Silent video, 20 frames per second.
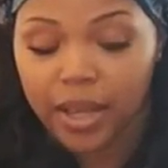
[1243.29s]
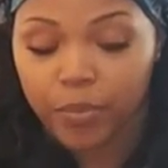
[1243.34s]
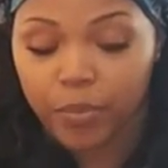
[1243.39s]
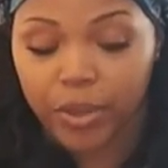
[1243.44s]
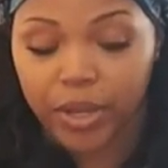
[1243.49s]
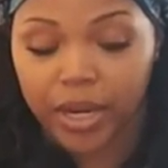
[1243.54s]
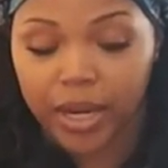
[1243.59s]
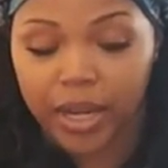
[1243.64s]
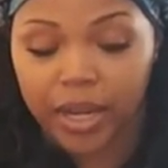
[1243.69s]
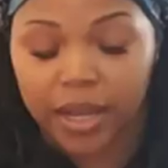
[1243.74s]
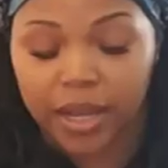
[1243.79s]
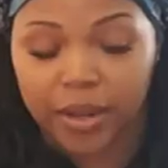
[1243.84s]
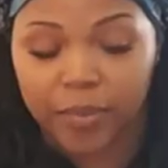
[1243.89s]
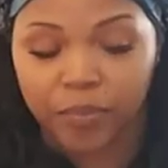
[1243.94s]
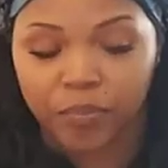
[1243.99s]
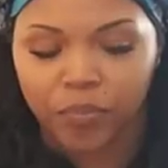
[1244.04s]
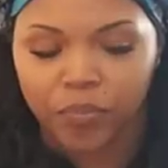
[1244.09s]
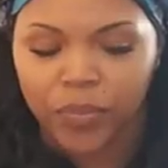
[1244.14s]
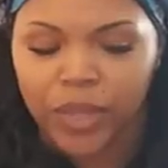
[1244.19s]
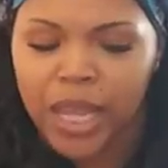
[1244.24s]
But
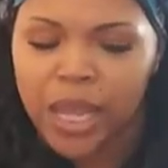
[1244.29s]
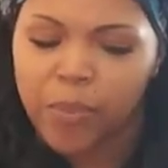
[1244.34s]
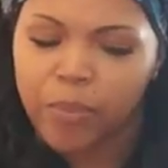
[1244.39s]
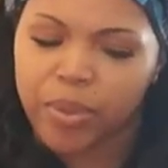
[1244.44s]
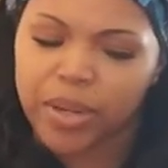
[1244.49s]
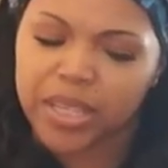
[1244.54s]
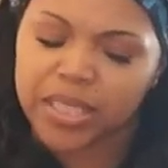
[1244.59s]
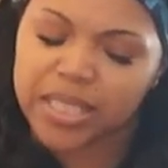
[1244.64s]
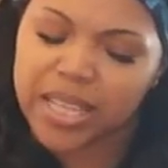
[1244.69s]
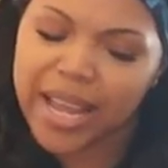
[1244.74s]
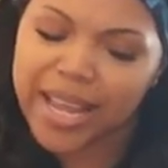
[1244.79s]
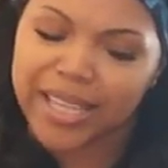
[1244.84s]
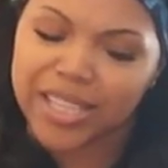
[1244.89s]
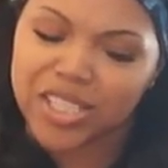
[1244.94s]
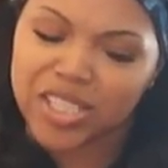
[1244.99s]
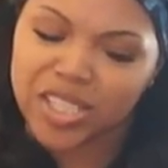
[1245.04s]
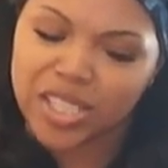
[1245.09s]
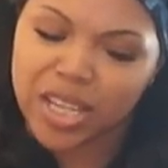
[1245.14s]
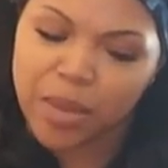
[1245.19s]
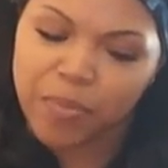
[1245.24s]
um, but it's like
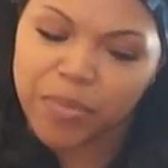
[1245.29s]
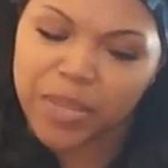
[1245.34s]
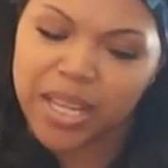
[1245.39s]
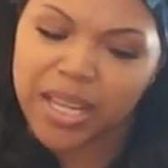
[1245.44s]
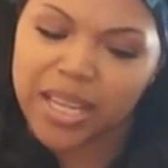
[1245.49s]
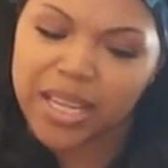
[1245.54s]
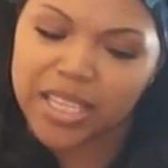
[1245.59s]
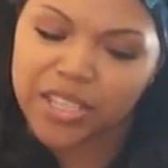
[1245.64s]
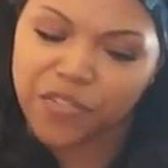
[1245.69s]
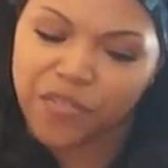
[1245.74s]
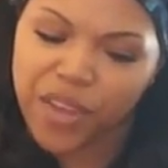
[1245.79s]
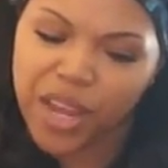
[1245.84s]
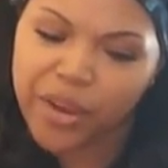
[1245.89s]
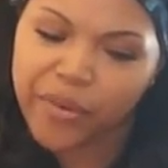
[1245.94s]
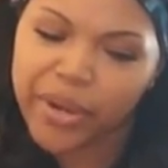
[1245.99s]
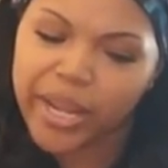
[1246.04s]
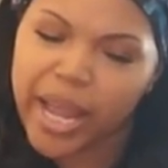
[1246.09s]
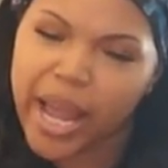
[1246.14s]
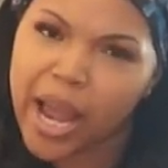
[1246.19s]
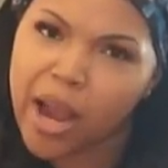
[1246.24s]
something is
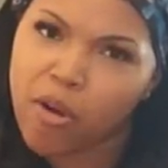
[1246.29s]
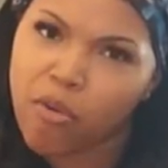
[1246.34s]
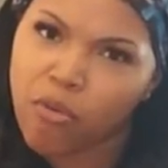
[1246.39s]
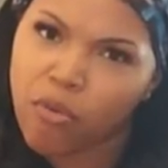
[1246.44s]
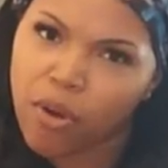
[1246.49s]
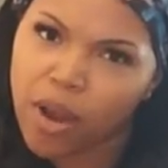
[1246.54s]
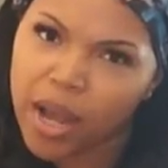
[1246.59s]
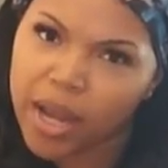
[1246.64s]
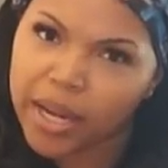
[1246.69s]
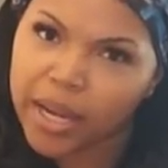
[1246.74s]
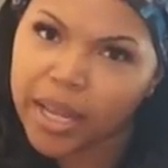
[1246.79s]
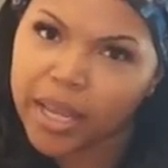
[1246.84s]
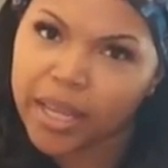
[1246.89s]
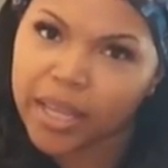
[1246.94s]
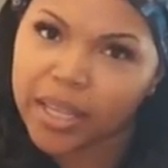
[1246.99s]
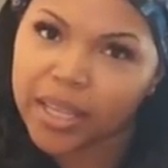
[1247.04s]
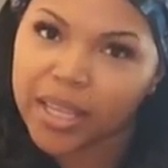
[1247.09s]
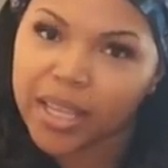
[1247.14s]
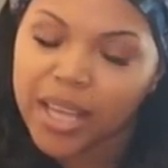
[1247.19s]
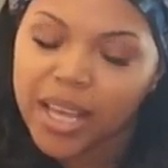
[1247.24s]
very
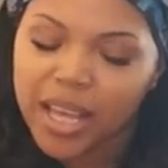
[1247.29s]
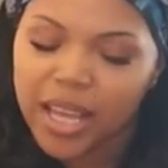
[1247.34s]
ironic.